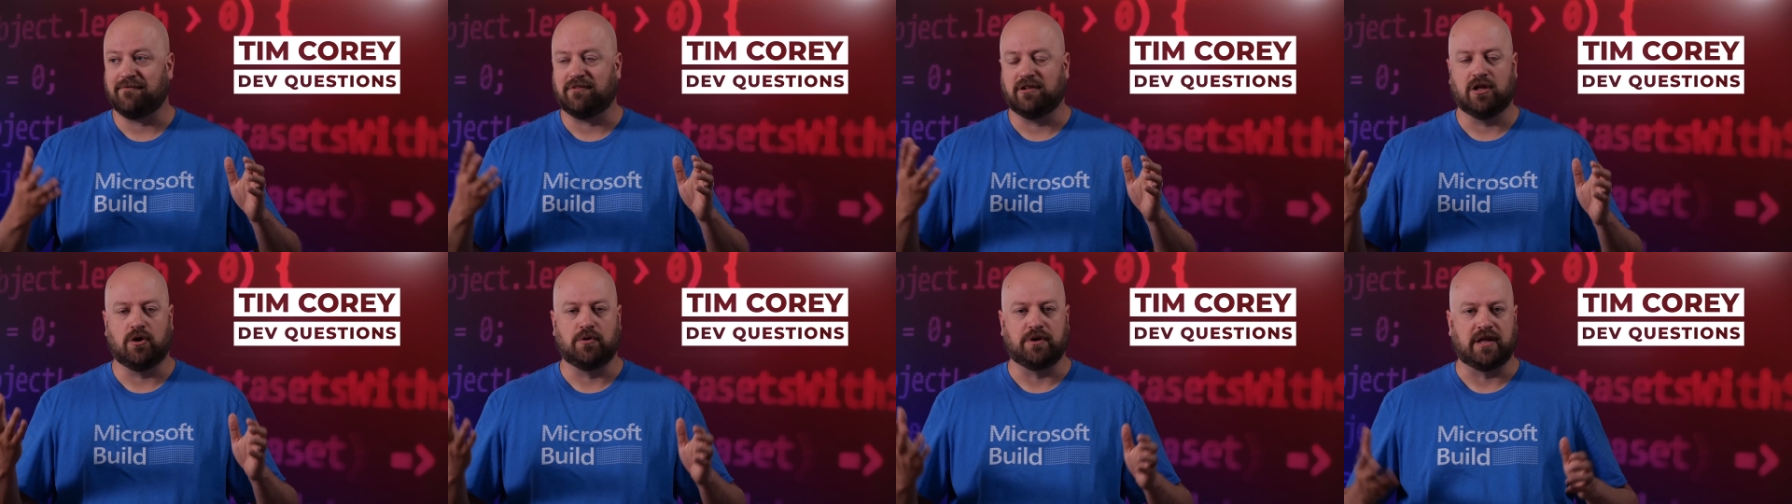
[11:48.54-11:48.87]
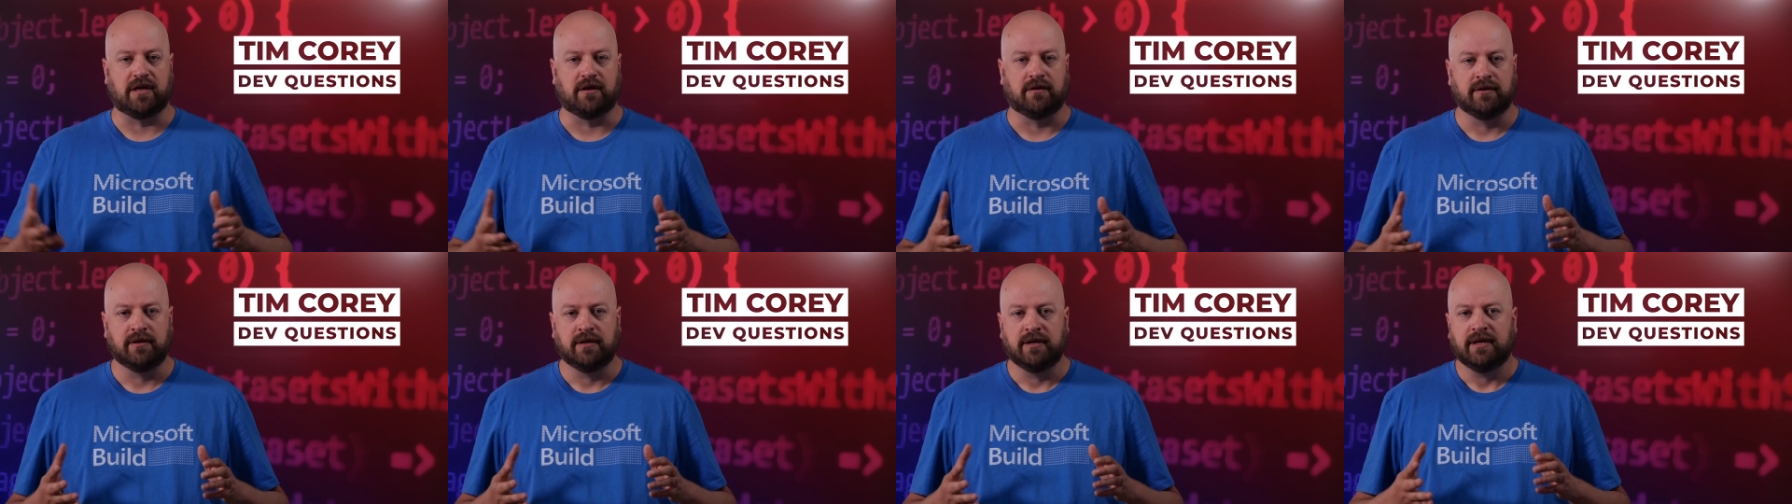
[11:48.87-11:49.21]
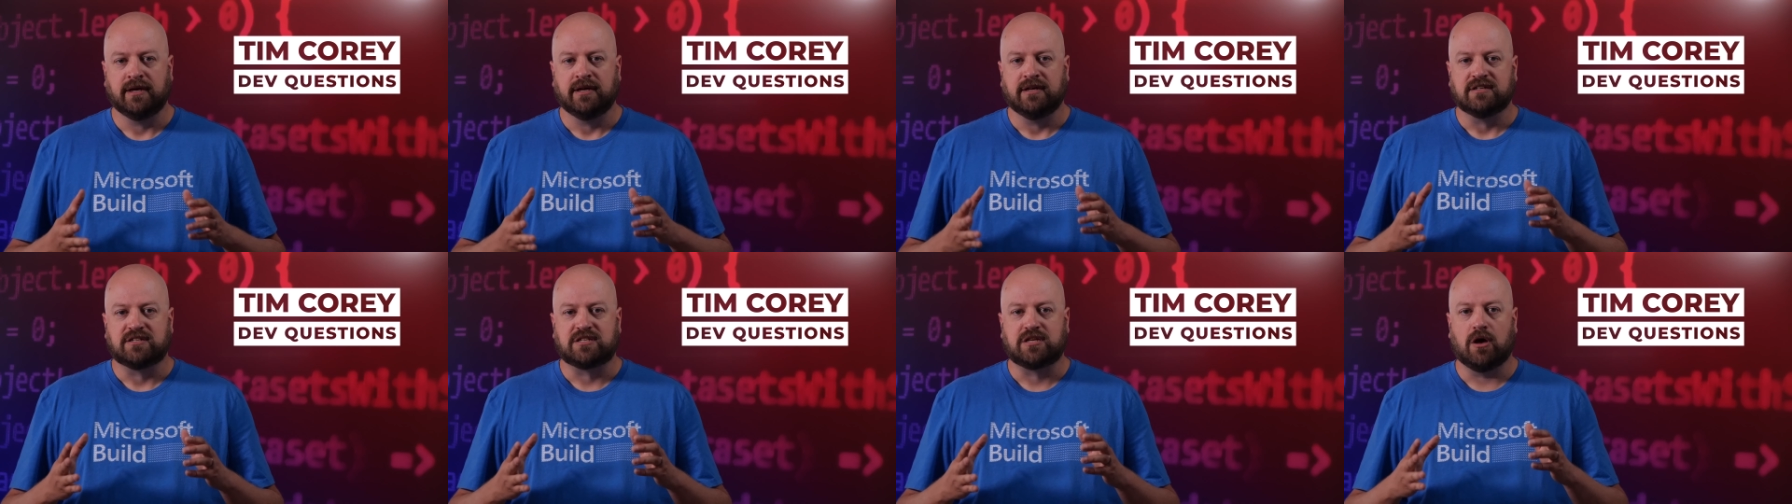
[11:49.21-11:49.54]
Avalonia.
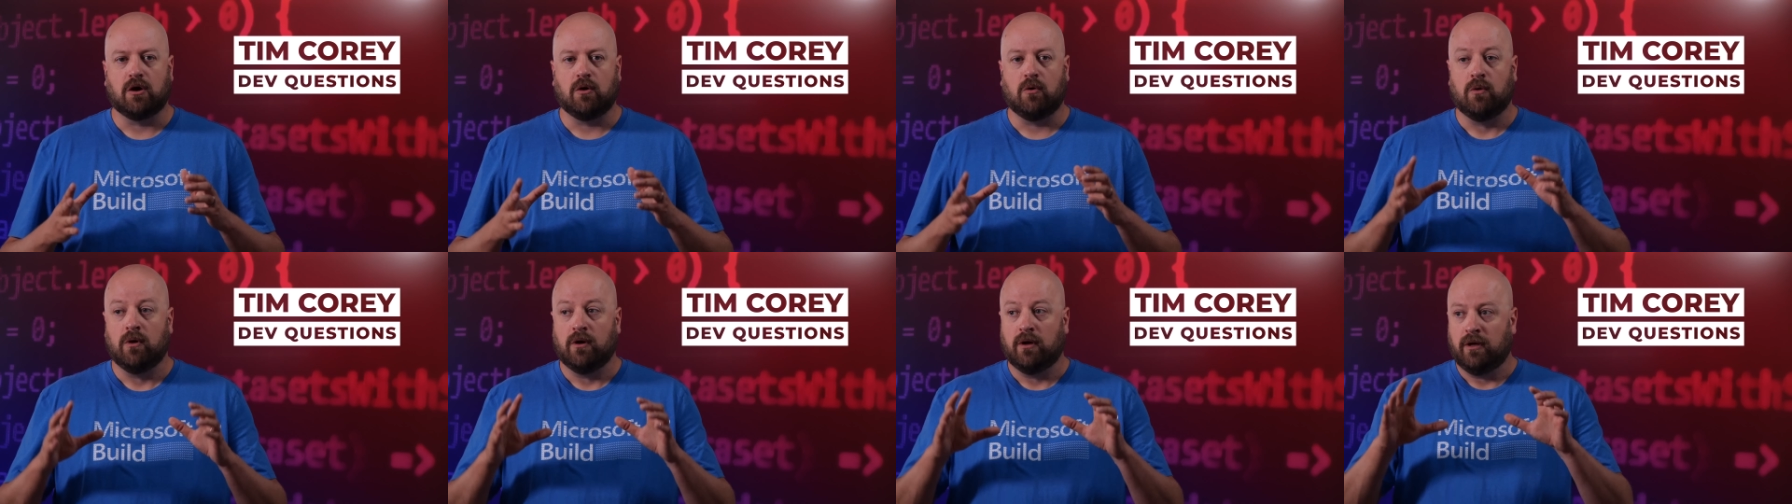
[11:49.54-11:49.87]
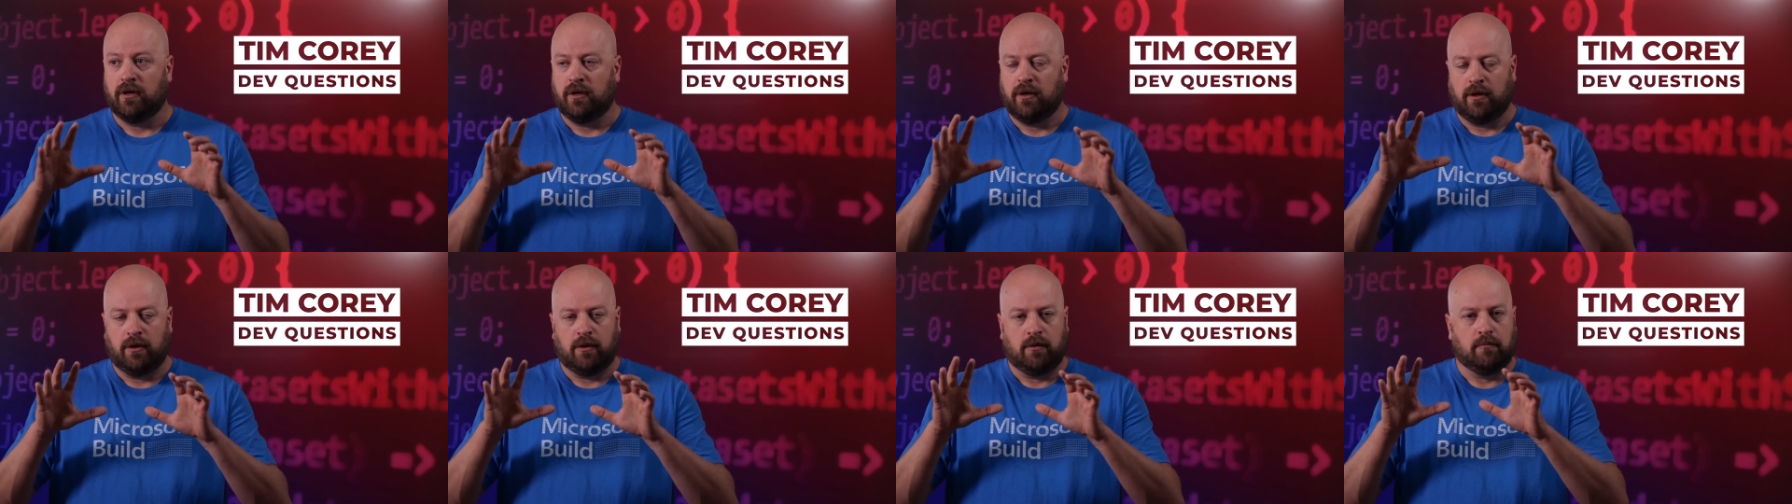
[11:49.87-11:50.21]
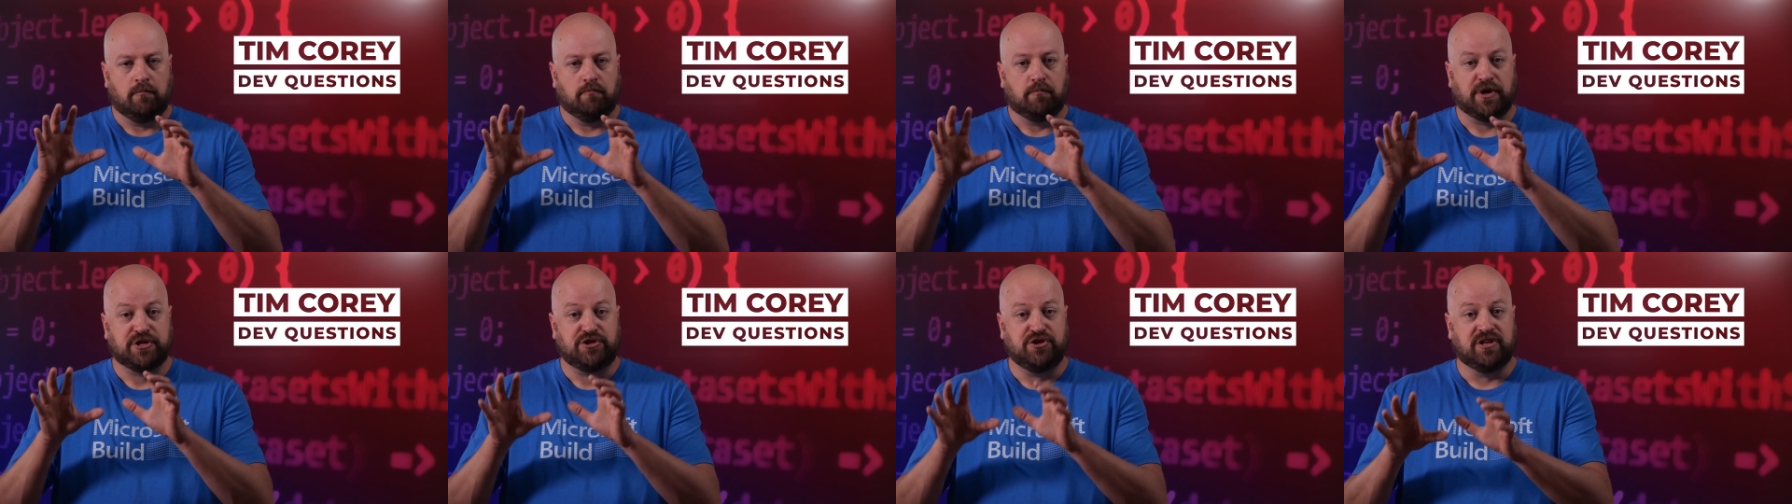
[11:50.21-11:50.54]
So,
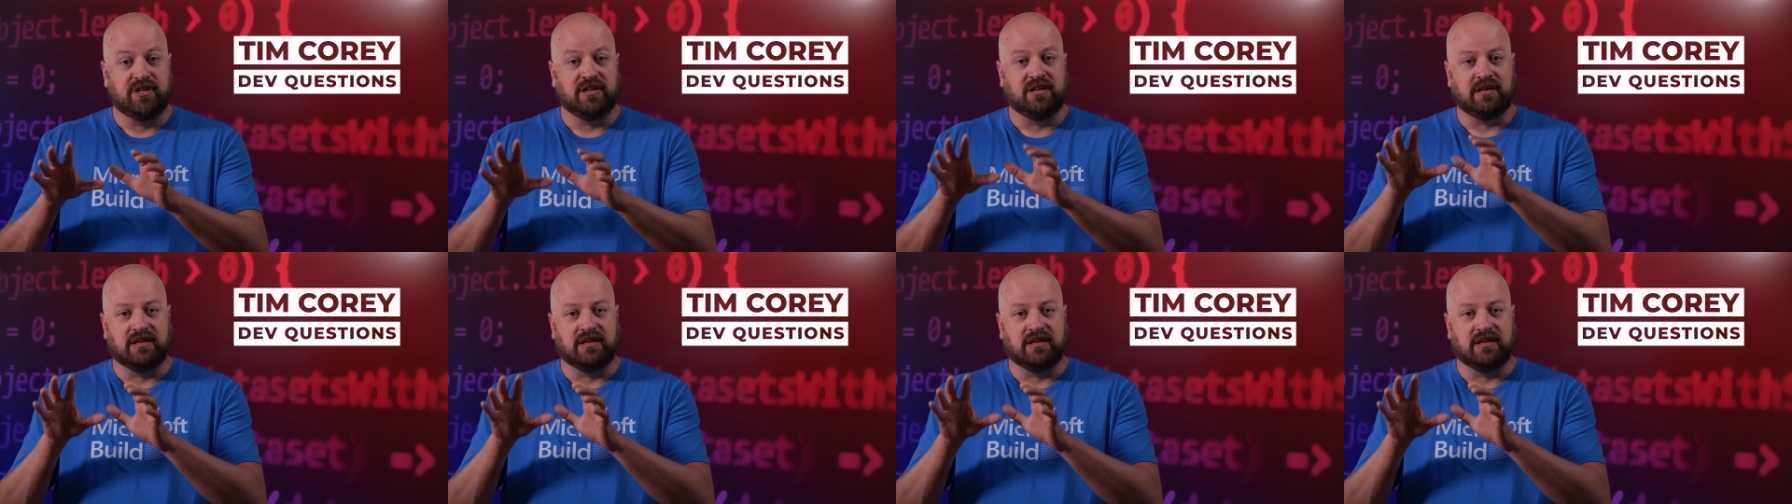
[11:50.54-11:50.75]
but